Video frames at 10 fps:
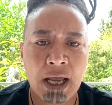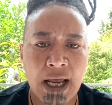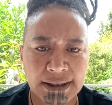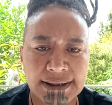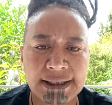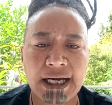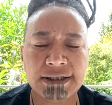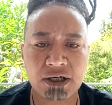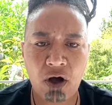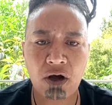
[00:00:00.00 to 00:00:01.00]
has
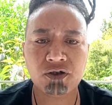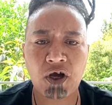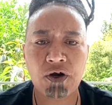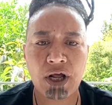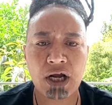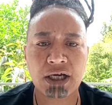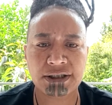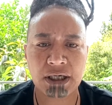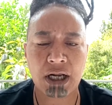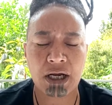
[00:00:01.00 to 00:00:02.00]
stated on
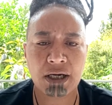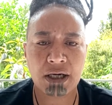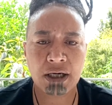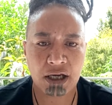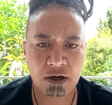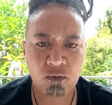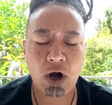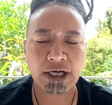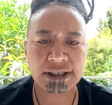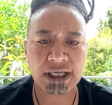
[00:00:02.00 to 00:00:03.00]
Taurangatira in
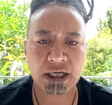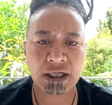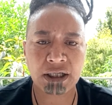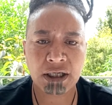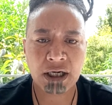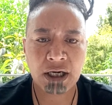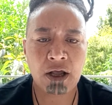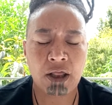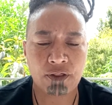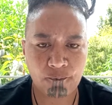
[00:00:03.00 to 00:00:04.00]
Waitangi,
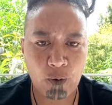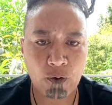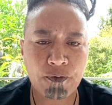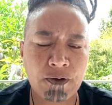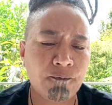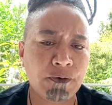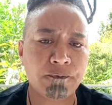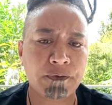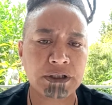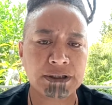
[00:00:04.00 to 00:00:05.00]
the 4th and
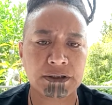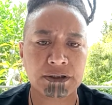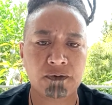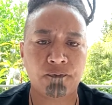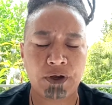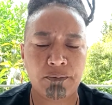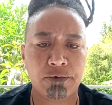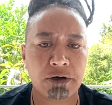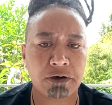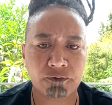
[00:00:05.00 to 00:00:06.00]
5th and 6th of
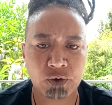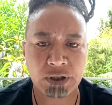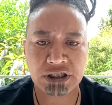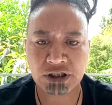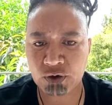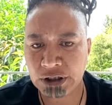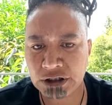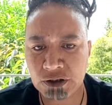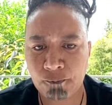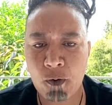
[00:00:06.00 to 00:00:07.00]
February of
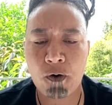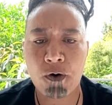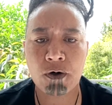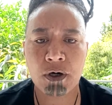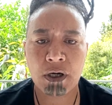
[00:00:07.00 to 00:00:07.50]
2024,